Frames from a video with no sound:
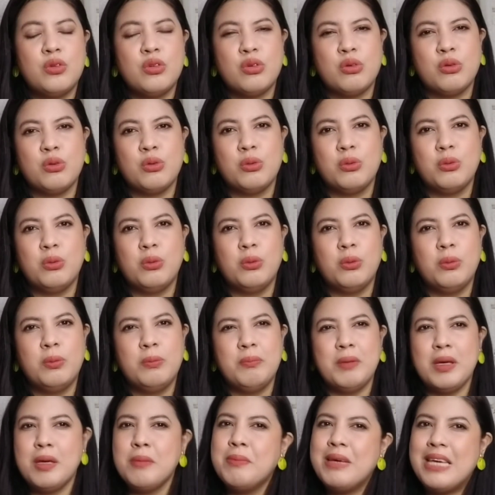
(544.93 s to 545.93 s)
to
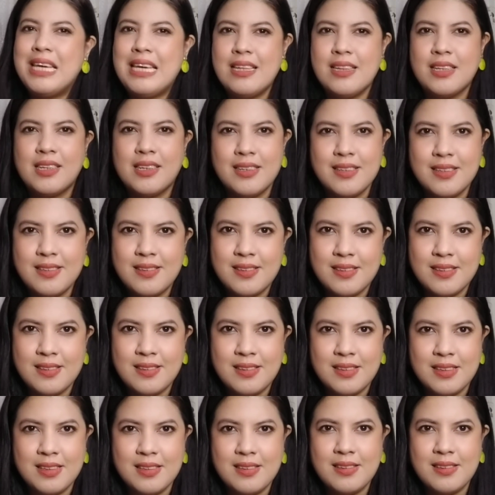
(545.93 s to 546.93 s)
maybe
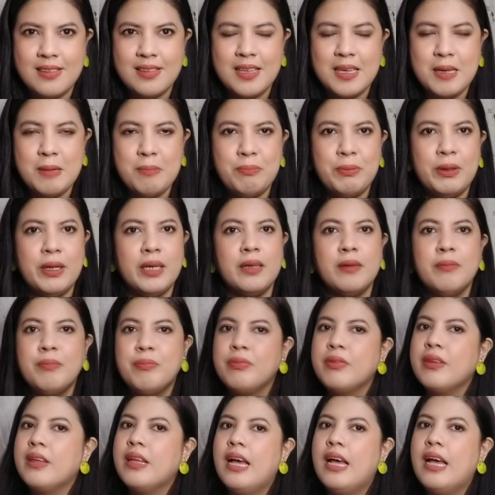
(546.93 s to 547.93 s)
inconsistency,
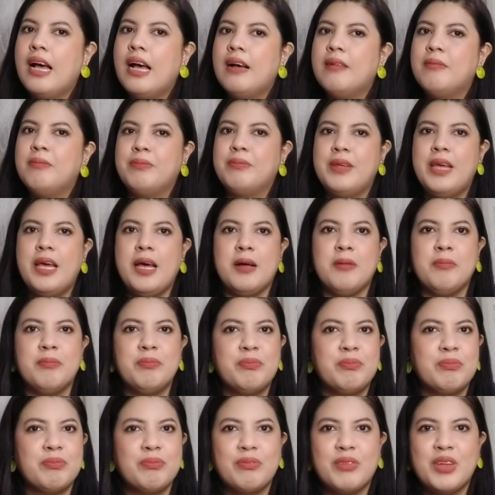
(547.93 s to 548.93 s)
but yeah,
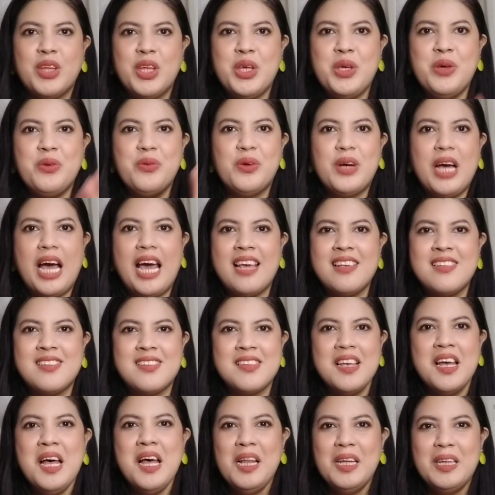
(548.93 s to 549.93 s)
you
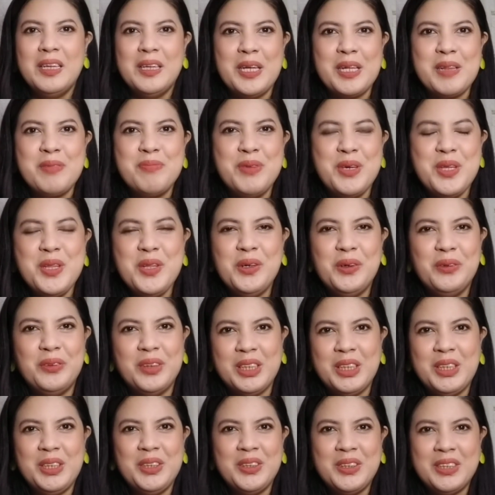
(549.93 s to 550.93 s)
guys let me know
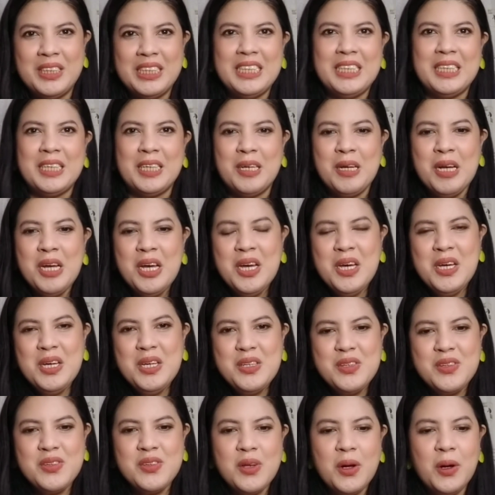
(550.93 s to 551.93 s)
what you think.
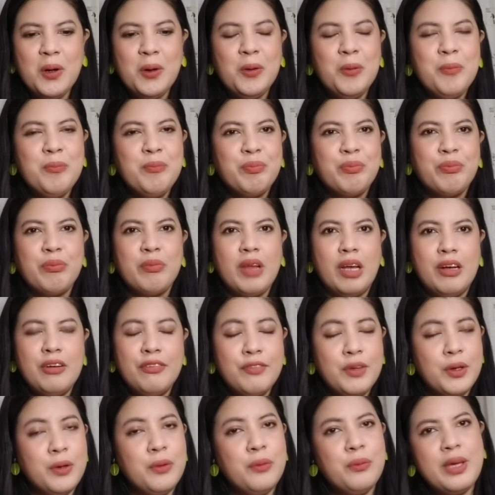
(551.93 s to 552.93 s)
So a
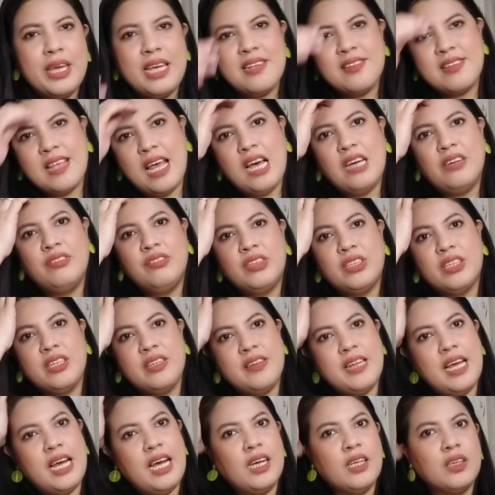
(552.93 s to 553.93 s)
few weeks
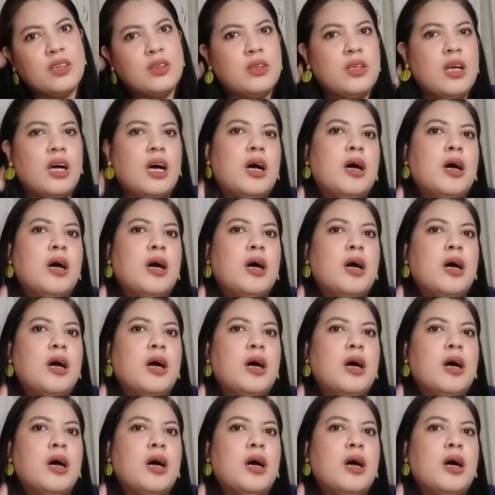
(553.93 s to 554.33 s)
after that,